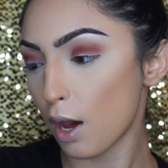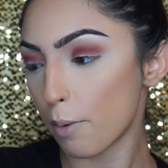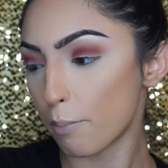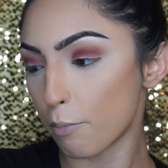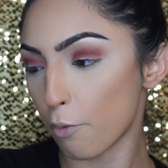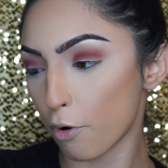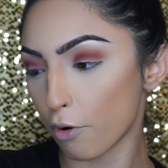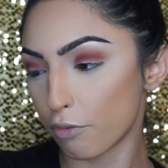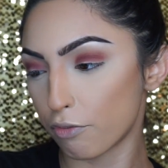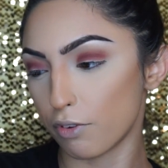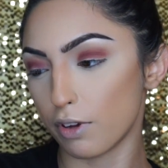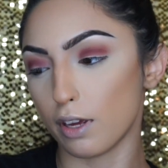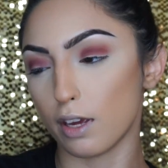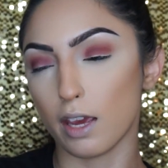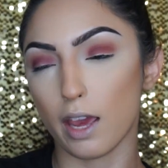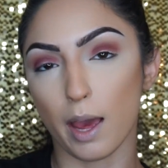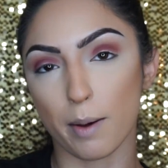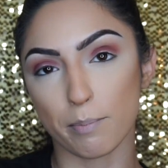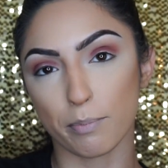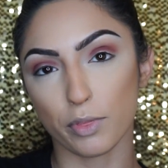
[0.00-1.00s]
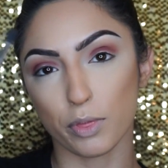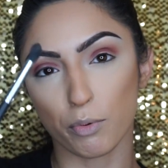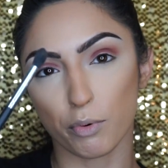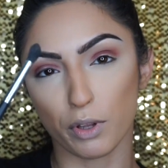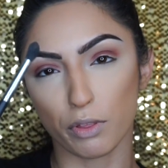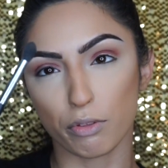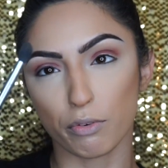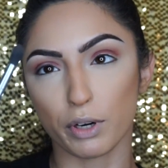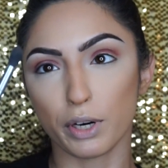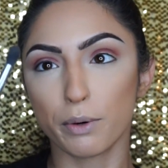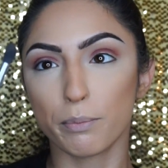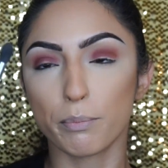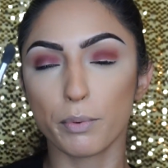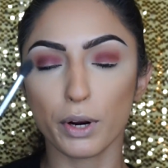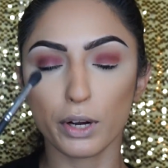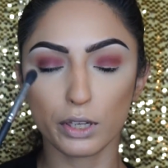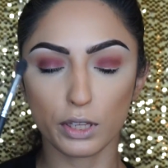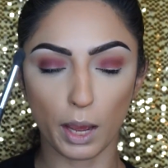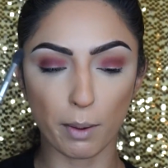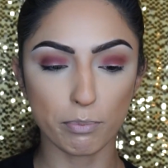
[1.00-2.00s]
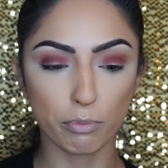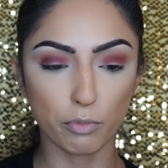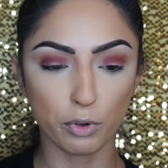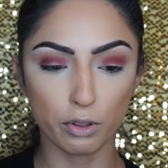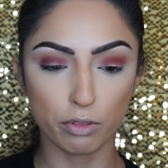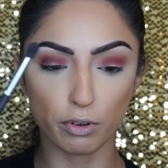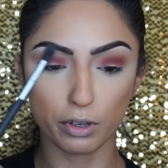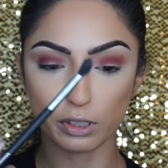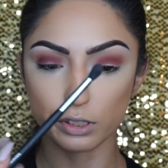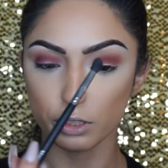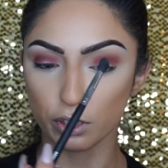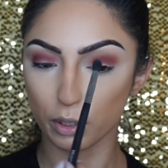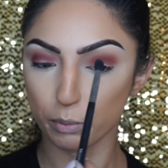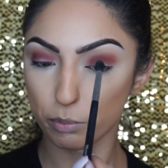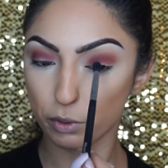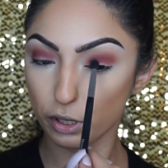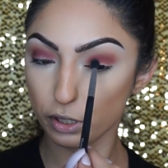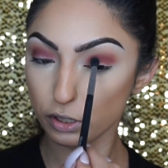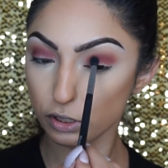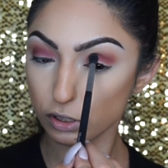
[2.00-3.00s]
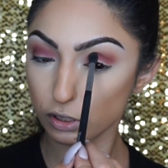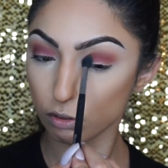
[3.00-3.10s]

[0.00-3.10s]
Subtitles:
Morphe M330 brush,